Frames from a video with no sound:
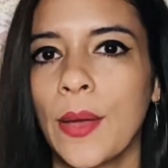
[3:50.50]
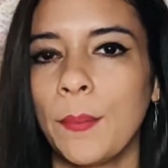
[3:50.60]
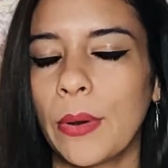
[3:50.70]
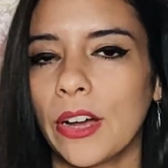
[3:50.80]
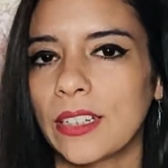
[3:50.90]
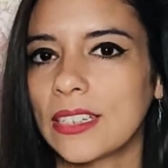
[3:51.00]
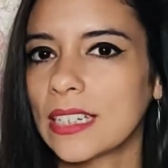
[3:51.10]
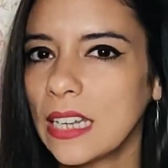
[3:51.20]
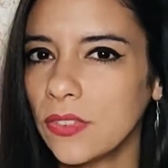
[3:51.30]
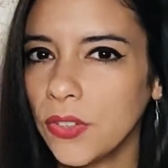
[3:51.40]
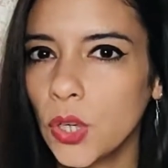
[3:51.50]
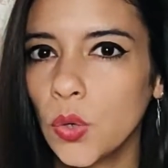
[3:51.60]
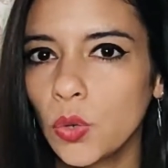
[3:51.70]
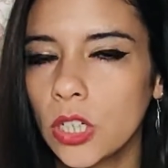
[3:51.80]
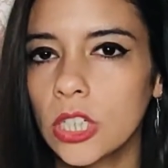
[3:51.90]
But if you
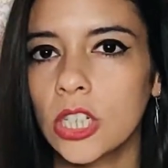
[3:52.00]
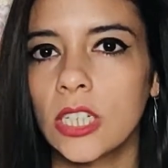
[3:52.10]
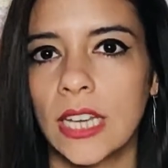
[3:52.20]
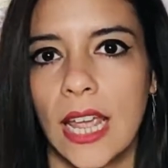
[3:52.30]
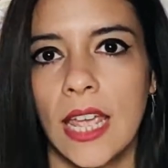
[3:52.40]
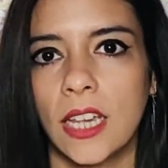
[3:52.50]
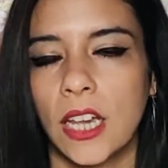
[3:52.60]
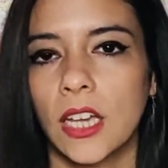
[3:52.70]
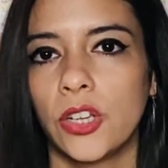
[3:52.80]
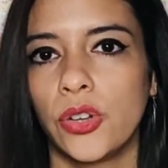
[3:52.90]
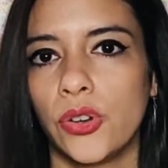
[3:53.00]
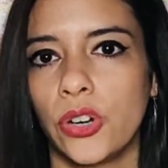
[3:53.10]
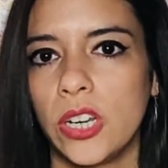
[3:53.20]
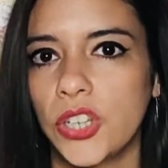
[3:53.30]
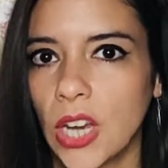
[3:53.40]
want to take
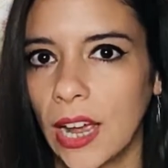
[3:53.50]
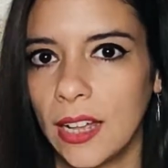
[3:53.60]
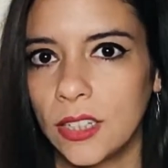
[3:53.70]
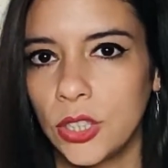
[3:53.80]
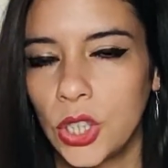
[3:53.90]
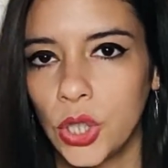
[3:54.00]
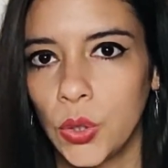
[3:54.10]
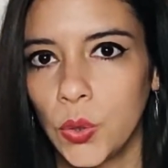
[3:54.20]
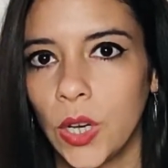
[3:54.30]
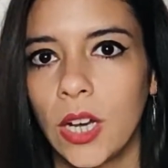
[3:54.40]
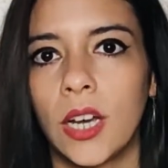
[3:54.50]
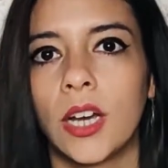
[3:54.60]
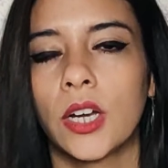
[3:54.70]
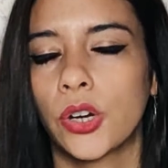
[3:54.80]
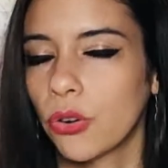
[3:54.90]
your child to
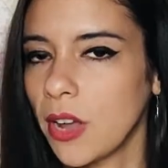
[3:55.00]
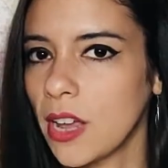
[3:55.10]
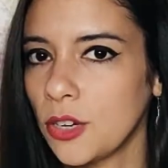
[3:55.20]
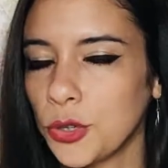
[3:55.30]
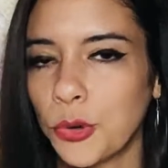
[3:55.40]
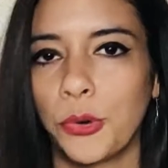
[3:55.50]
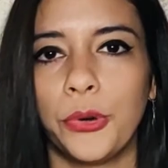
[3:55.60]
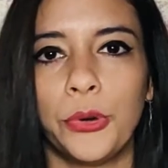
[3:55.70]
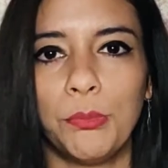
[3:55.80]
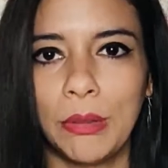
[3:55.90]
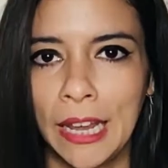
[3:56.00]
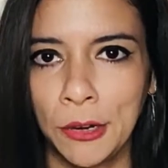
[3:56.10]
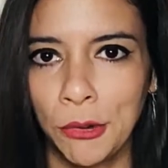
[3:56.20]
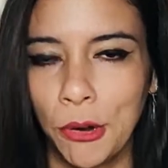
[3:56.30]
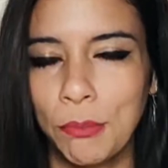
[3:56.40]
a crèche or
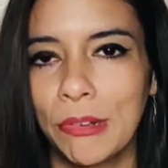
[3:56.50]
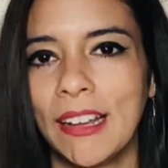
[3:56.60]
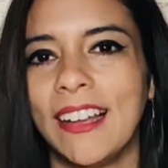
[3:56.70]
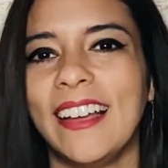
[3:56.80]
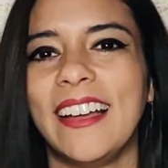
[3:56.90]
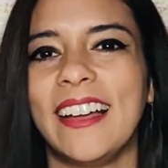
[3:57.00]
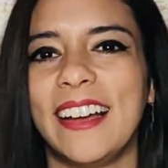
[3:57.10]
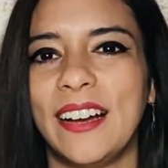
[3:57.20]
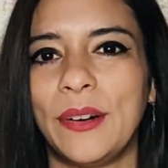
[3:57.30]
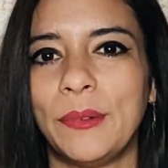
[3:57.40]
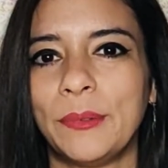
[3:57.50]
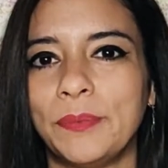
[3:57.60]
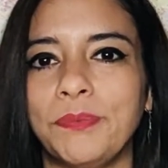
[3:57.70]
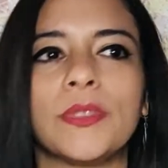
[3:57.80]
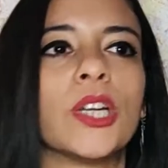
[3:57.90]
playgroup
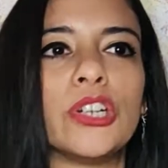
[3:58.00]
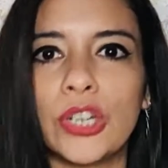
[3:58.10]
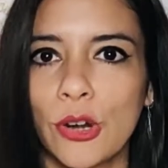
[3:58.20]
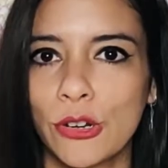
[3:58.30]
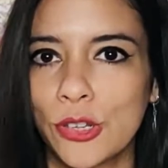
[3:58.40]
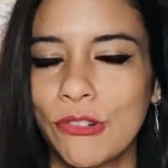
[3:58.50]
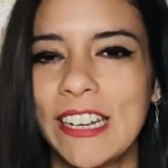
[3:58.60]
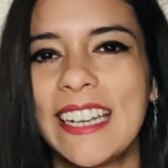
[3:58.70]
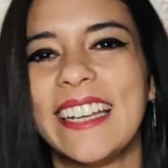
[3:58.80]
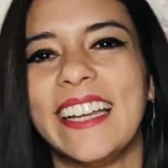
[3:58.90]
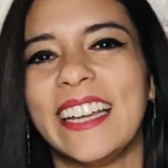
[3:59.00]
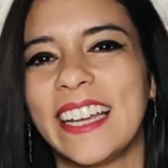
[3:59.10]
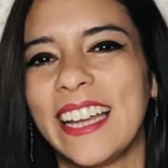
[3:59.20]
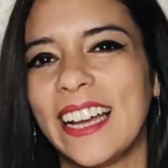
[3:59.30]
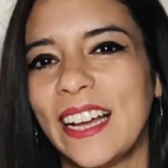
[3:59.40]
or nursery,
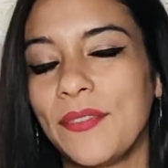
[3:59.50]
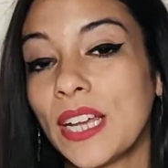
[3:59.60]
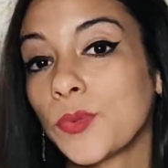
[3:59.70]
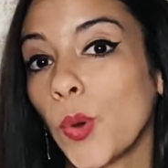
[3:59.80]
that's